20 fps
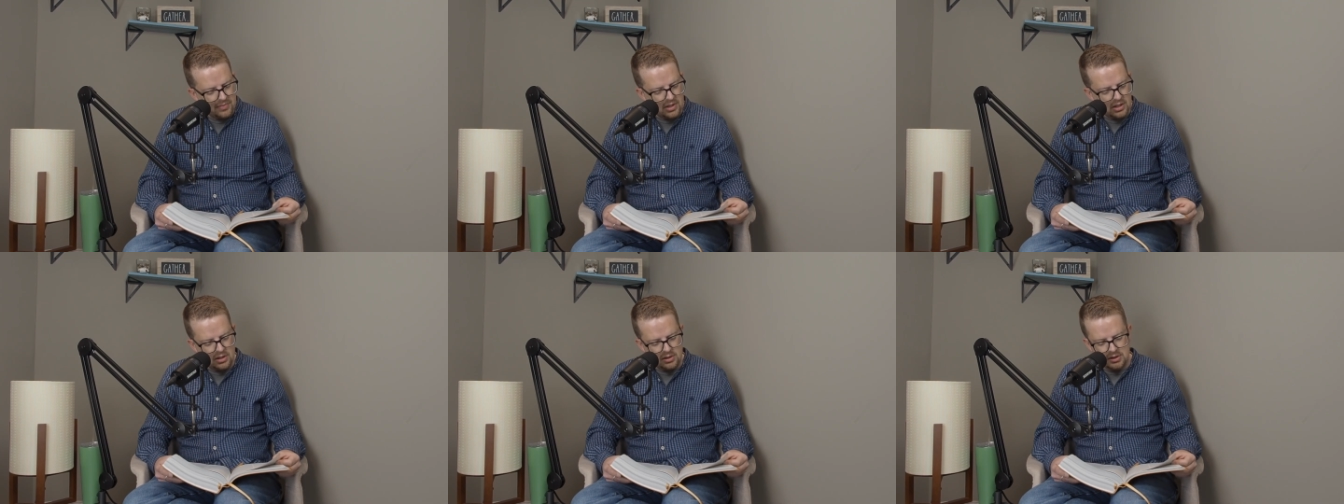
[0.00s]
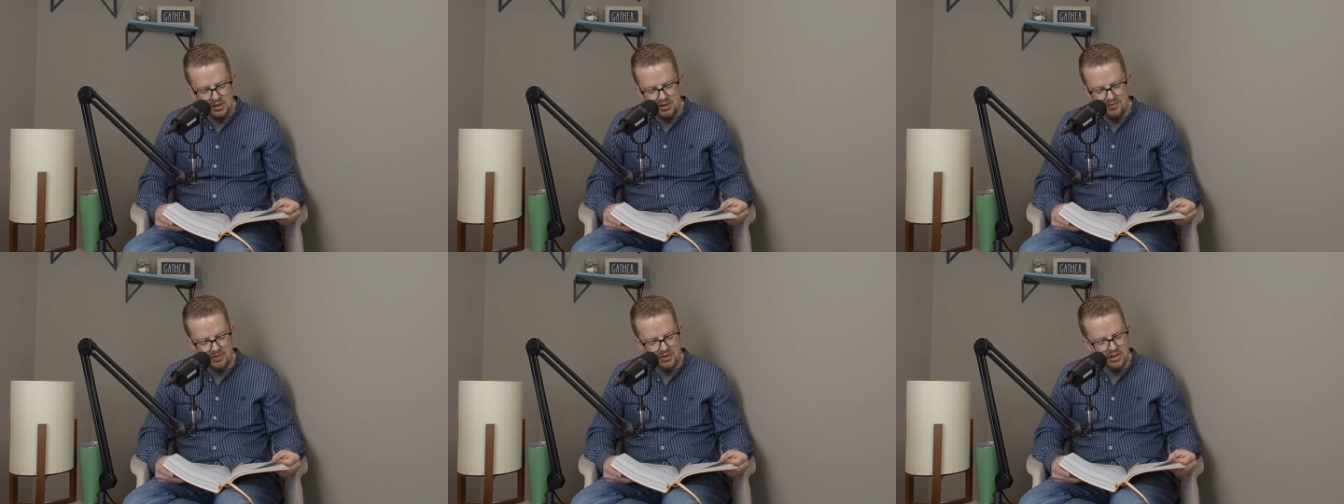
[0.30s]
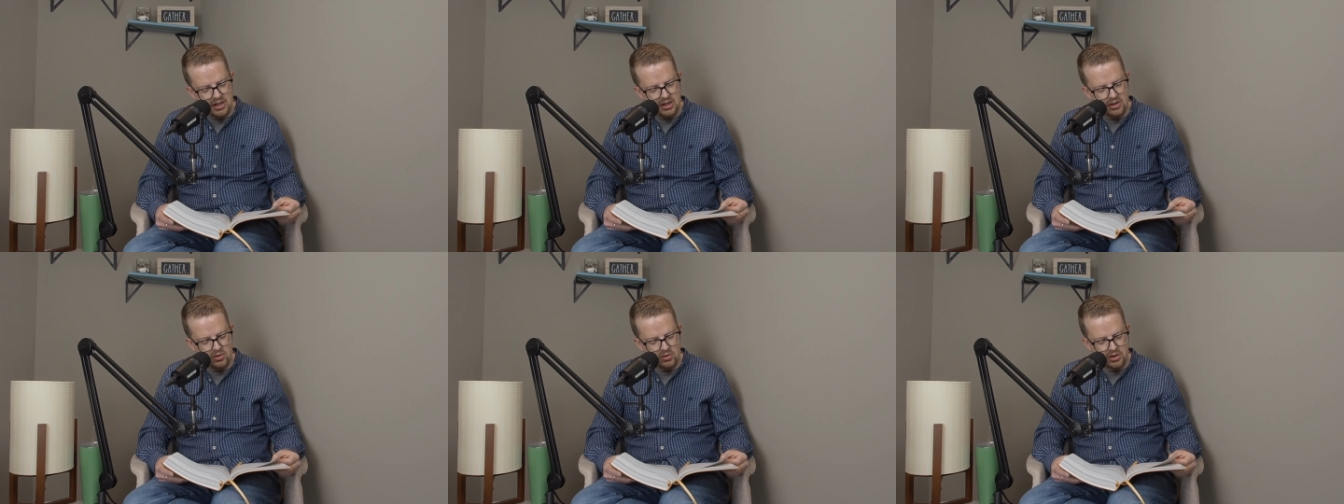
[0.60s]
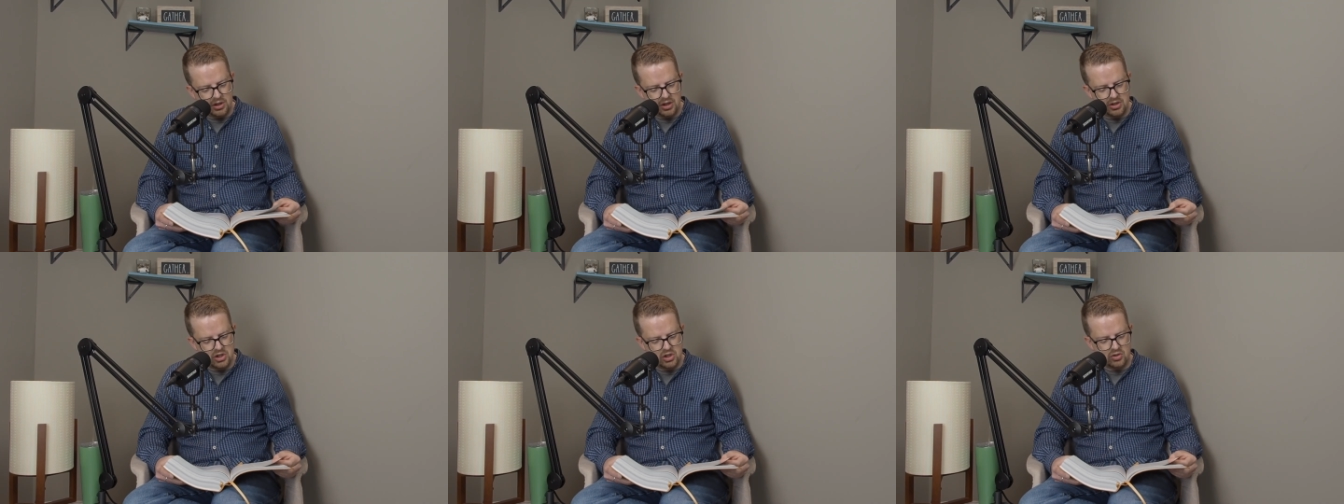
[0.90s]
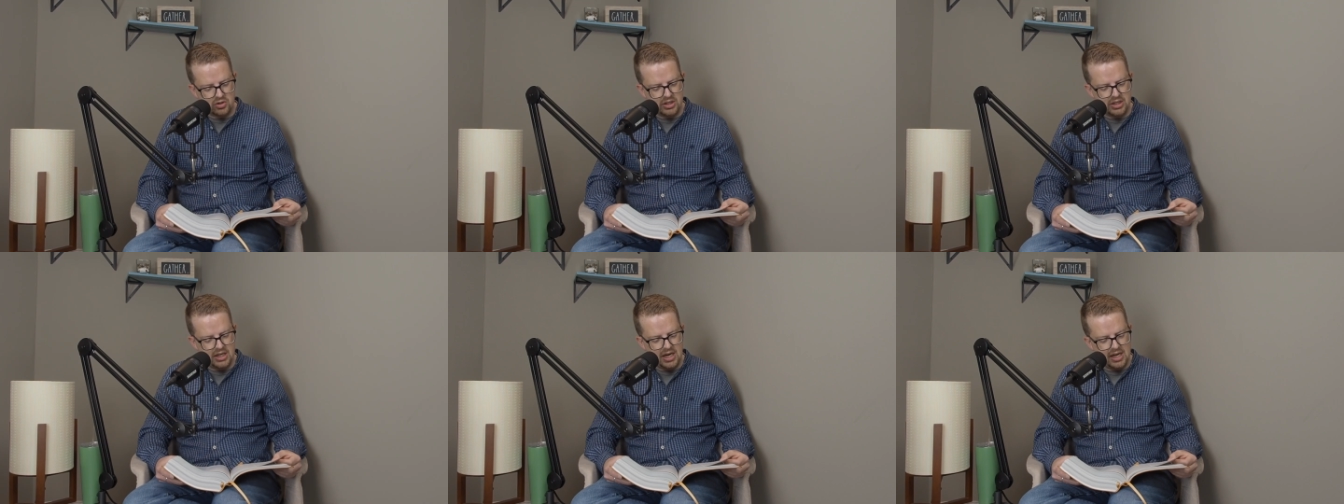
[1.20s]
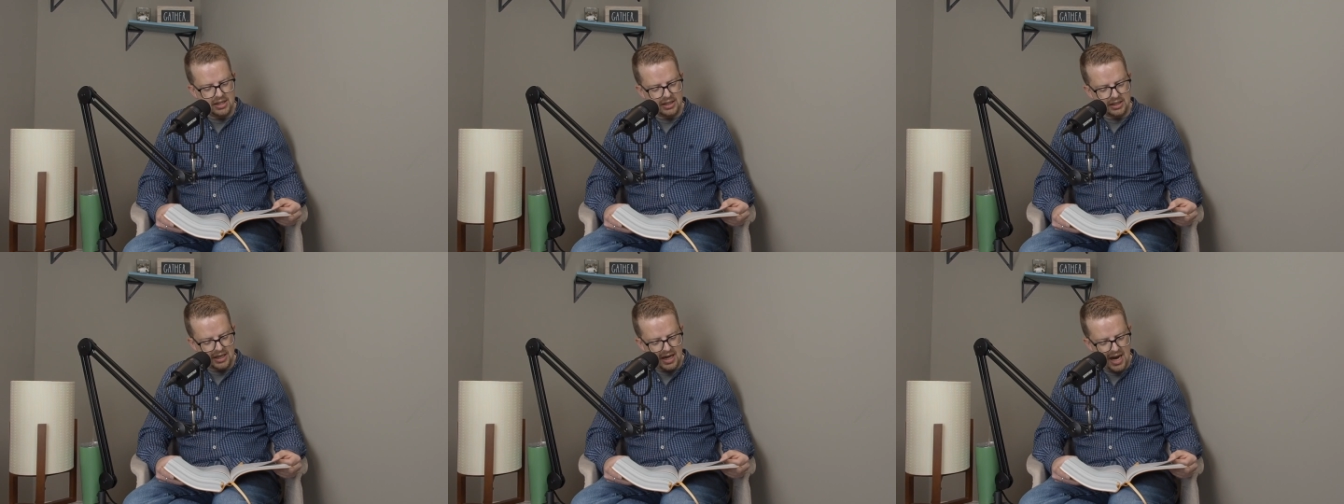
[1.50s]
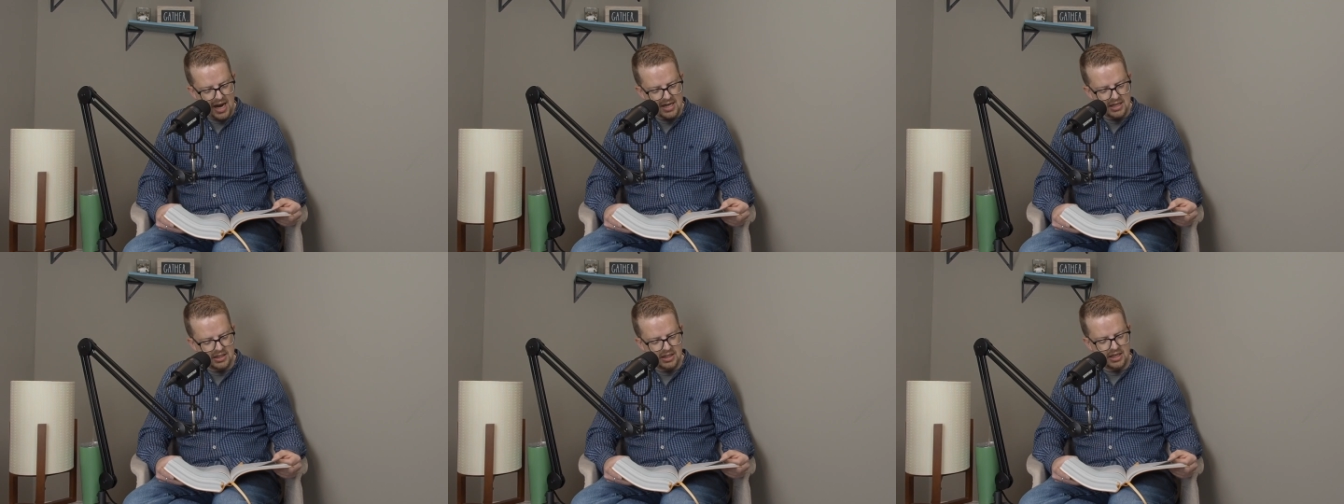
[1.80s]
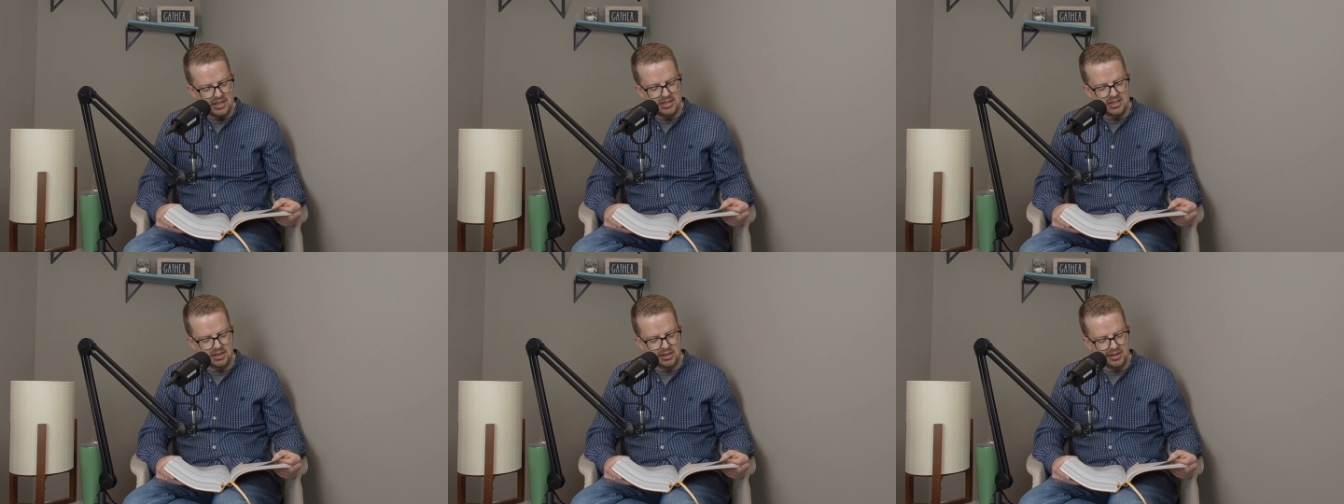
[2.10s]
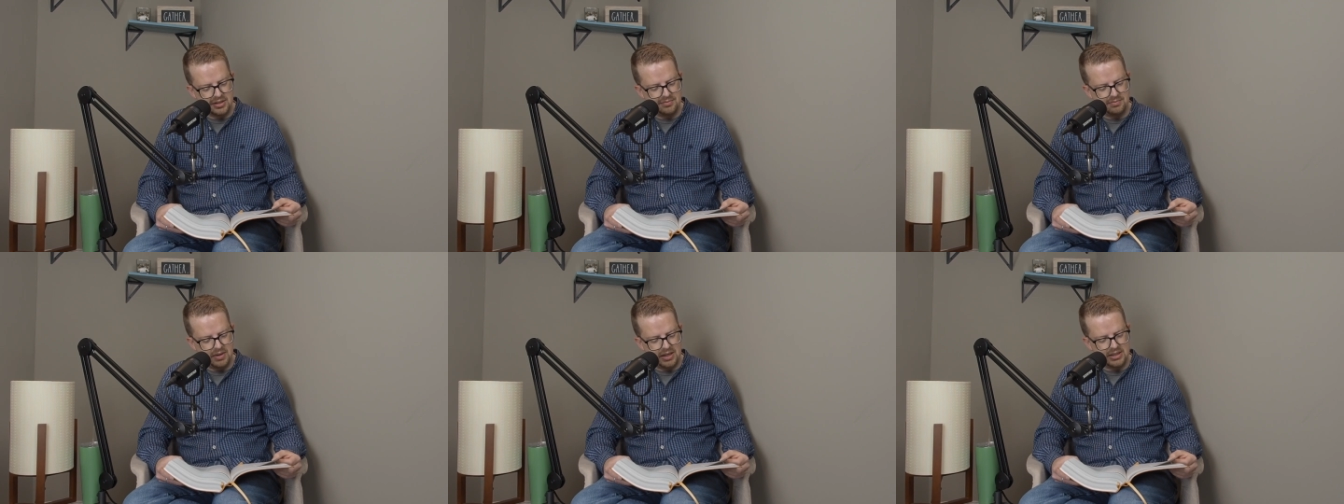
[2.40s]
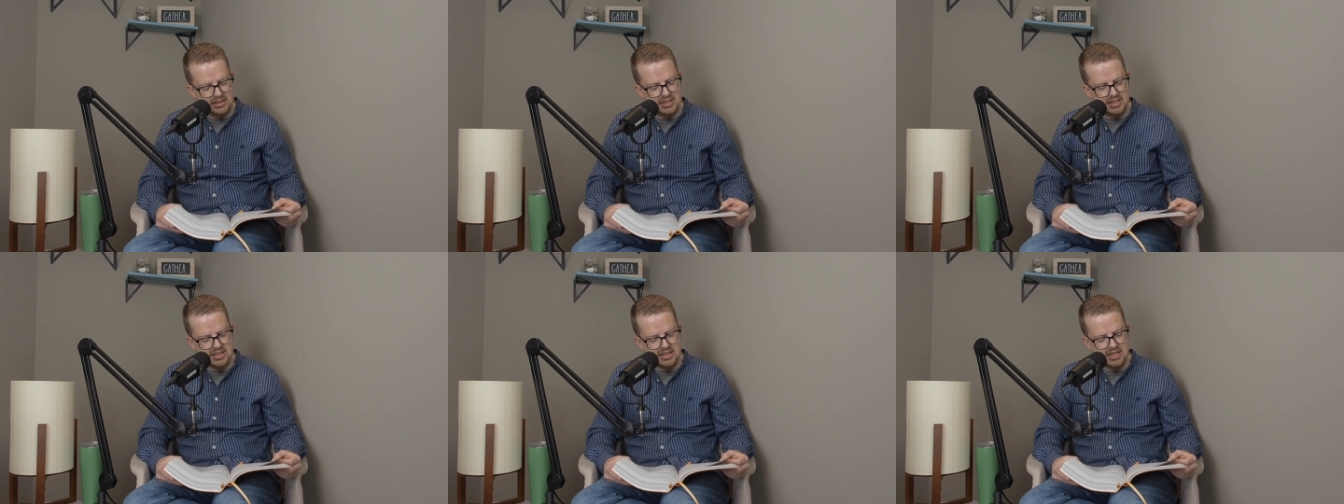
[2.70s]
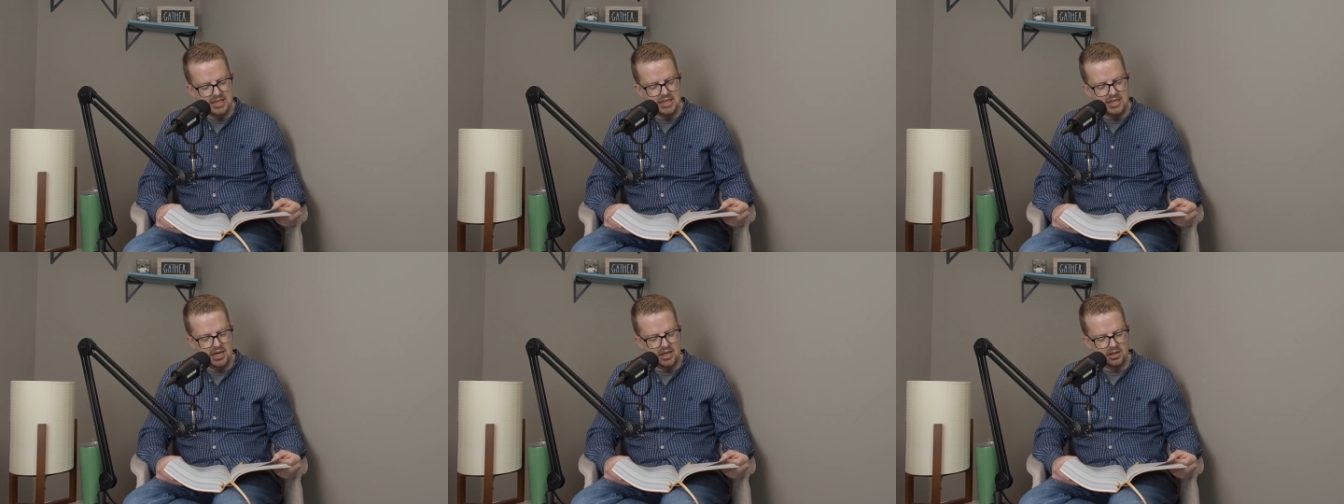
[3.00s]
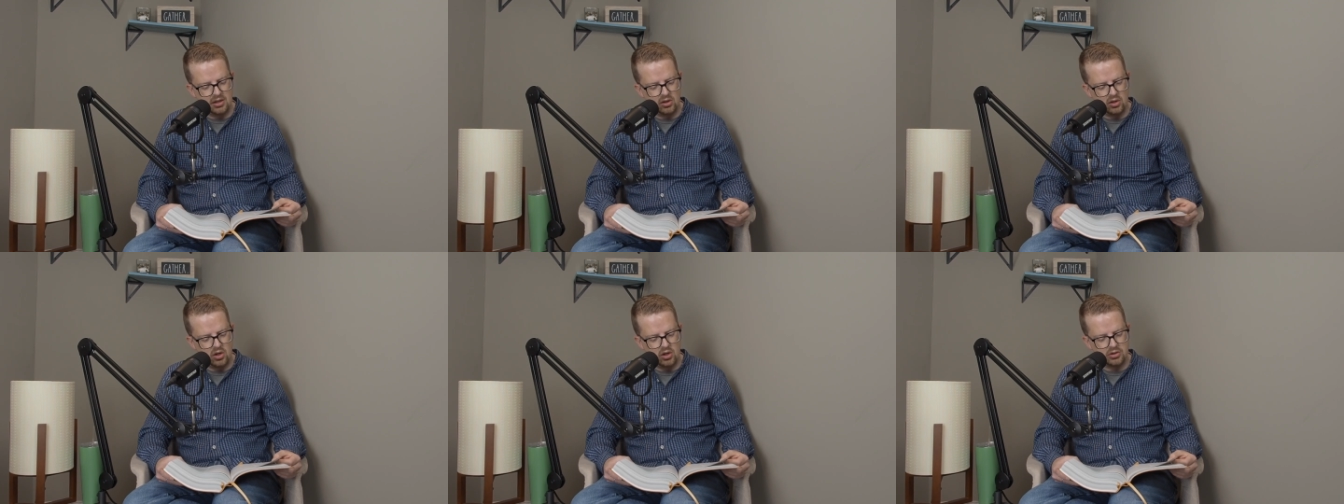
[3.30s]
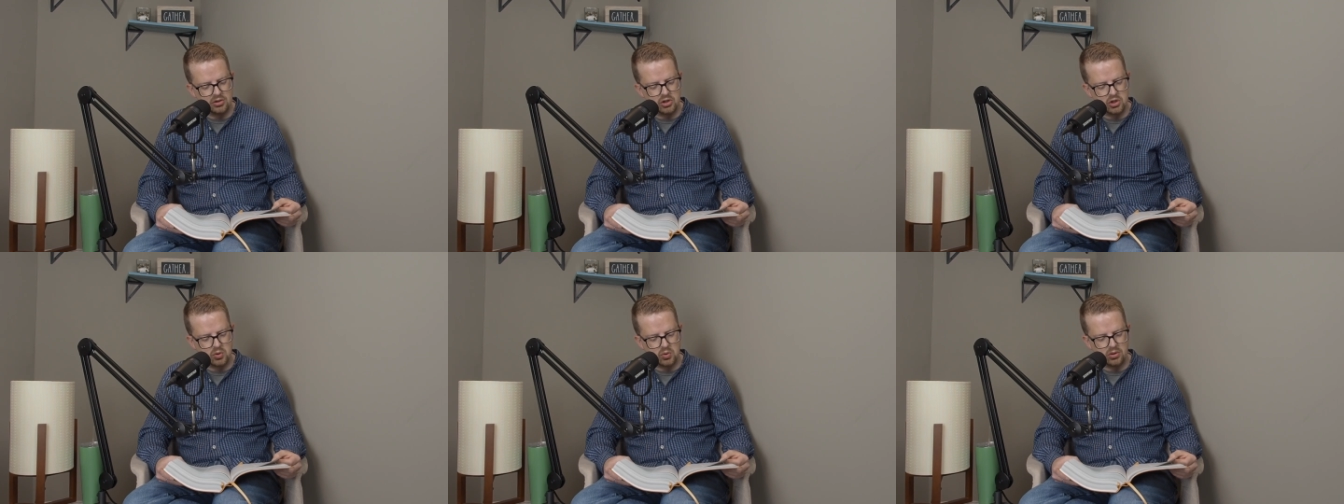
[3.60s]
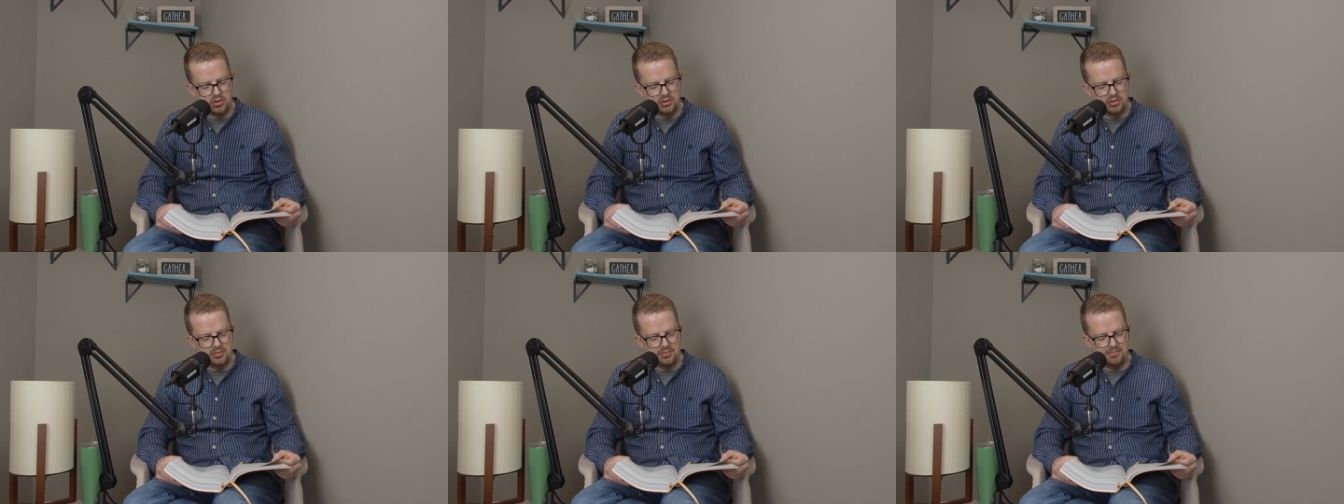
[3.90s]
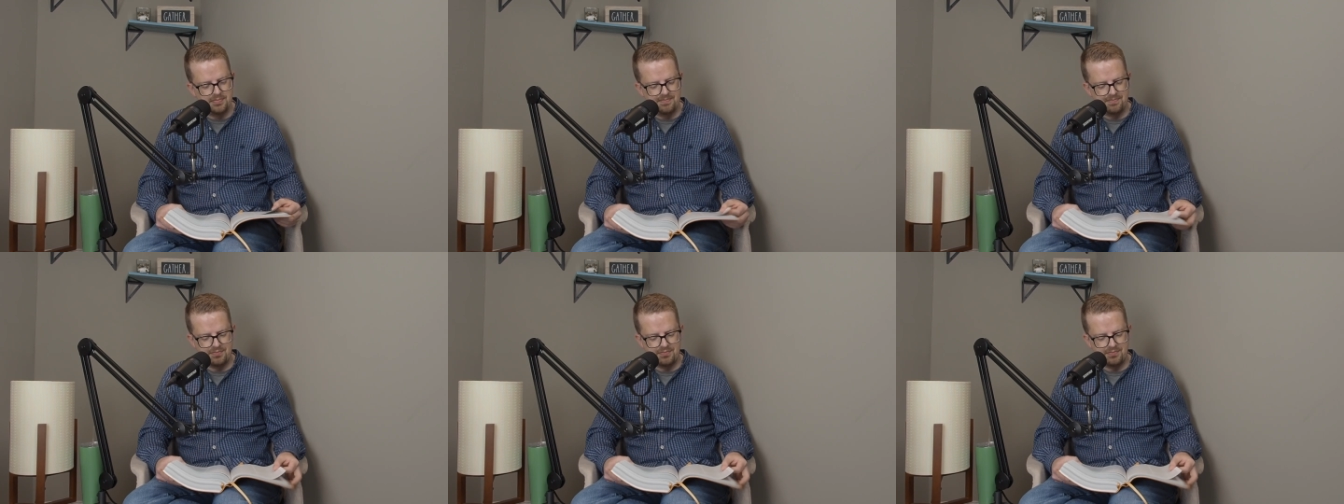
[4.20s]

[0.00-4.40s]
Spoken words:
live in the hill country, and the Canaanites live by the sea and along the Jordan.